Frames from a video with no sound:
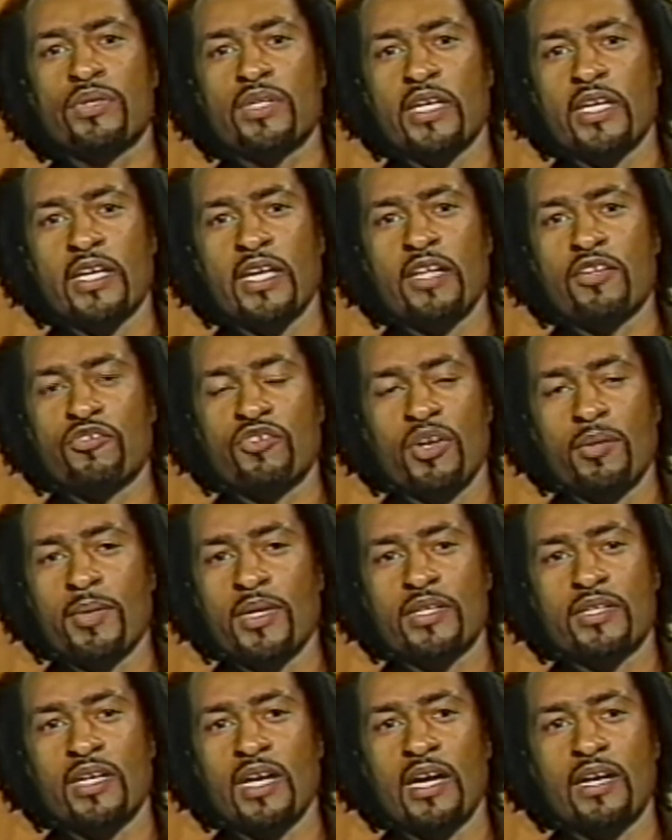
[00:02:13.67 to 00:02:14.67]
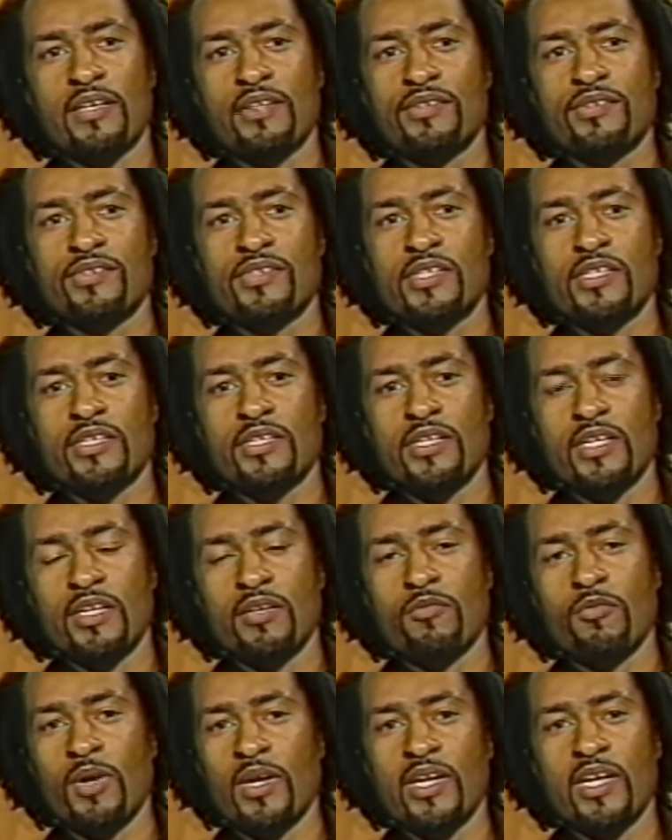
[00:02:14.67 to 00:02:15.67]
against Jean-Bertrand Aristide
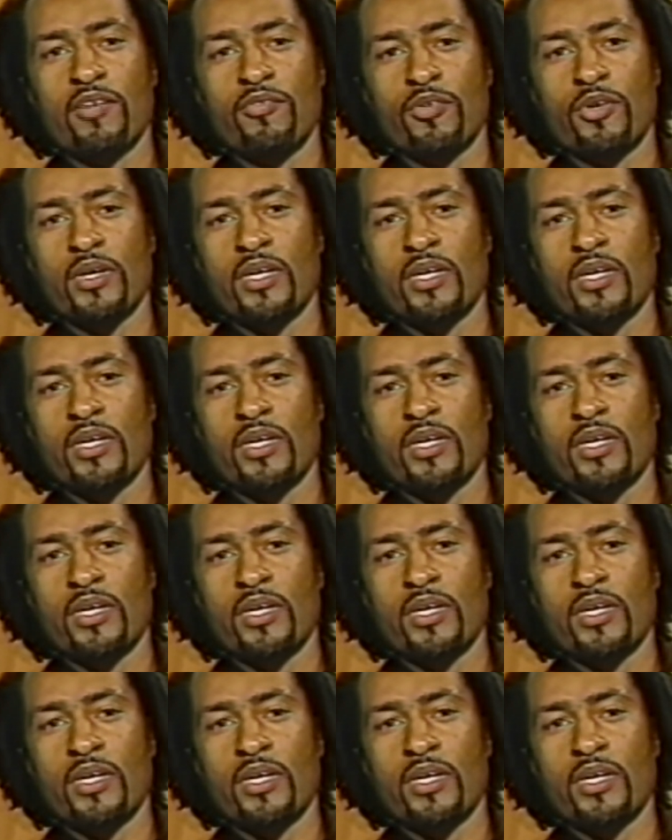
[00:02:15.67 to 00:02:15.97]
and whatever.